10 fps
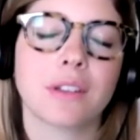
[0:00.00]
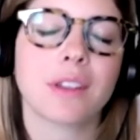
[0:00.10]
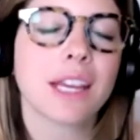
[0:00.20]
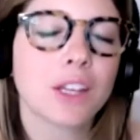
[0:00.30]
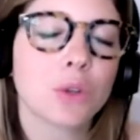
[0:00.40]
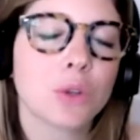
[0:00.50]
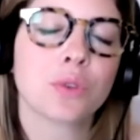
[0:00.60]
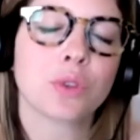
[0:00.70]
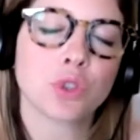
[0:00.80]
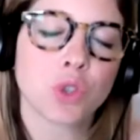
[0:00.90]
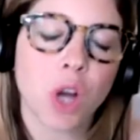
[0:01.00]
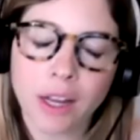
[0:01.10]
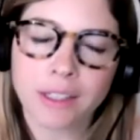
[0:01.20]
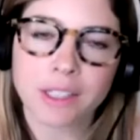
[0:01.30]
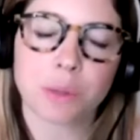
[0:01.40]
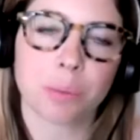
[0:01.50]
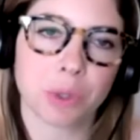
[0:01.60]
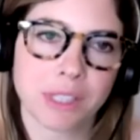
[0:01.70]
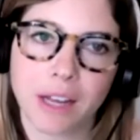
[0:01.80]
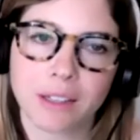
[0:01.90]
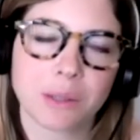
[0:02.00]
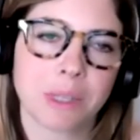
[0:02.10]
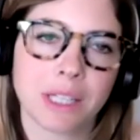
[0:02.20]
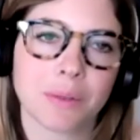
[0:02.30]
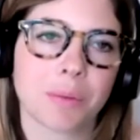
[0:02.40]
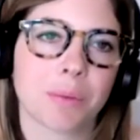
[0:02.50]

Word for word: Thank you for trying to protect me.